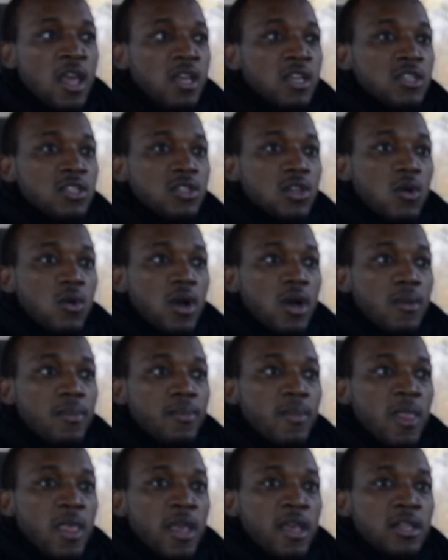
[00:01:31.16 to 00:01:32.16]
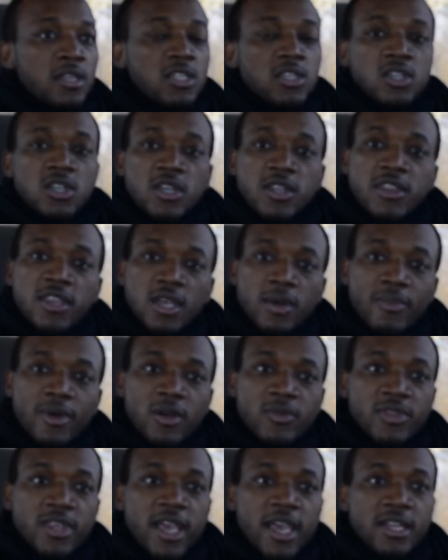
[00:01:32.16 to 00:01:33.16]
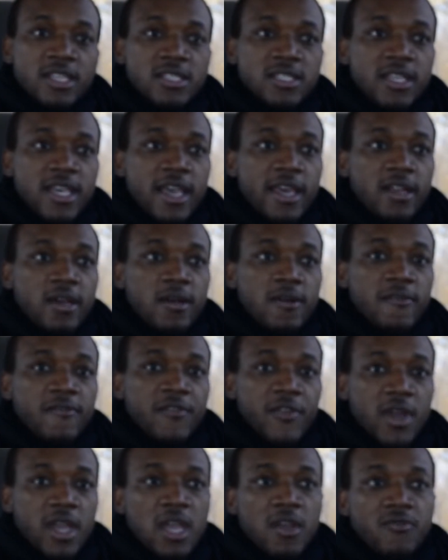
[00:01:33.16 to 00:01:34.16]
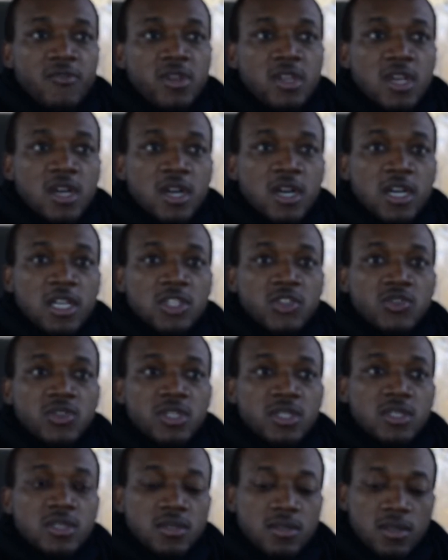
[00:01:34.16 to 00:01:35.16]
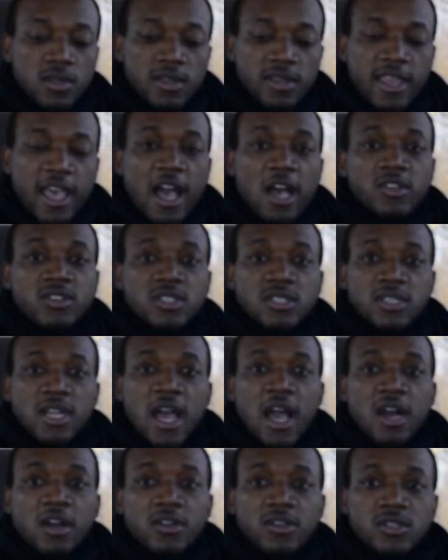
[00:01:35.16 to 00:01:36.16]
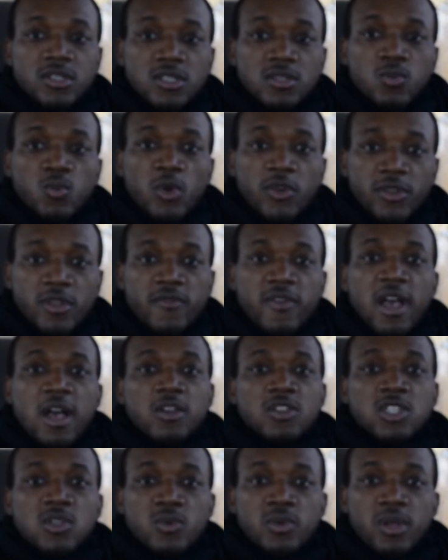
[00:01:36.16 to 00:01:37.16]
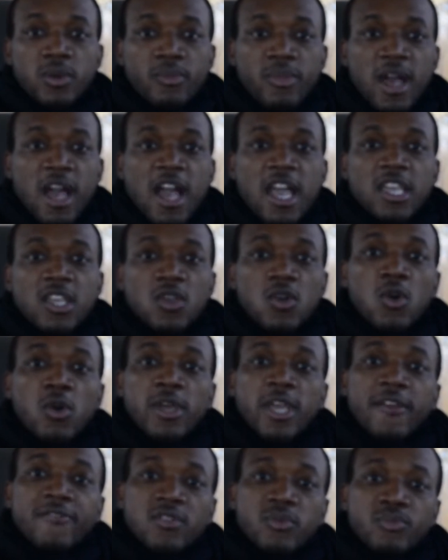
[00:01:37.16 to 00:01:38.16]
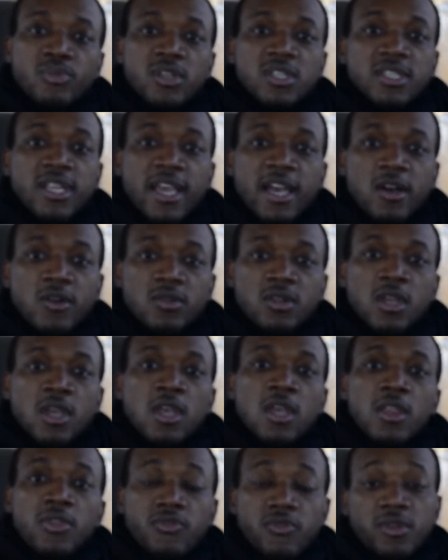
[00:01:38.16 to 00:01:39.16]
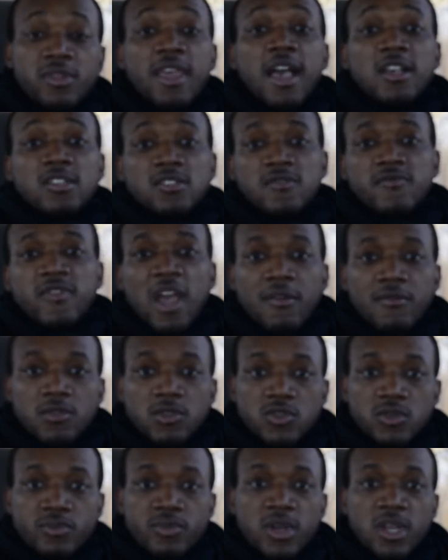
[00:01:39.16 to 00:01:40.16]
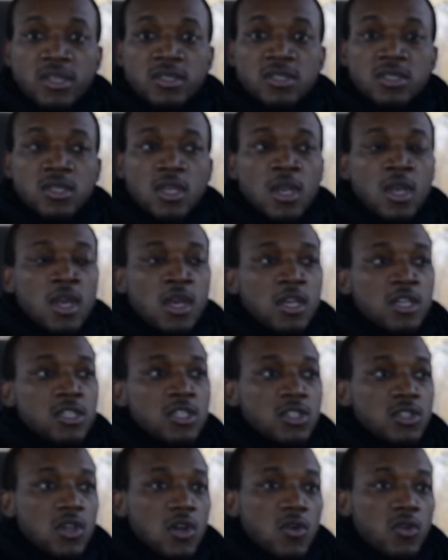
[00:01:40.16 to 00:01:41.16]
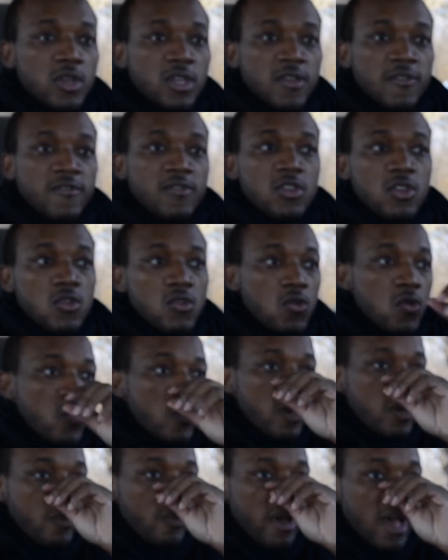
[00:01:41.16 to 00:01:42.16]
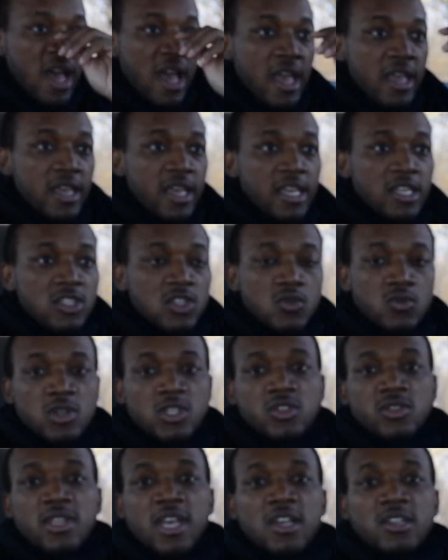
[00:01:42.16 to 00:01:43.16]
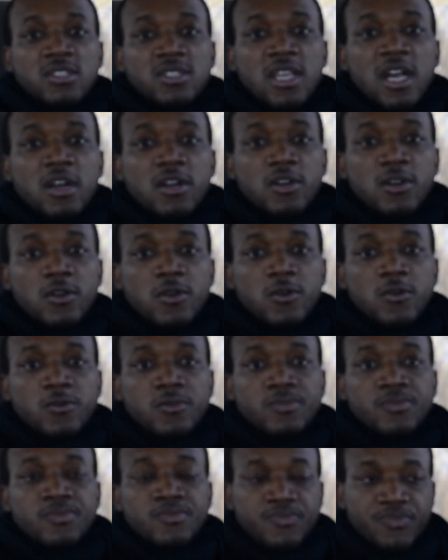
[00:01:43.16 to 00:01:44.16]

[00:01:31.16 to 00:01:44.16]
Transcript: So the good thing about that is that for every $100,000 worth of house you want to buy, you only have to put down $3,500. So if you want to buy a $200,000 home,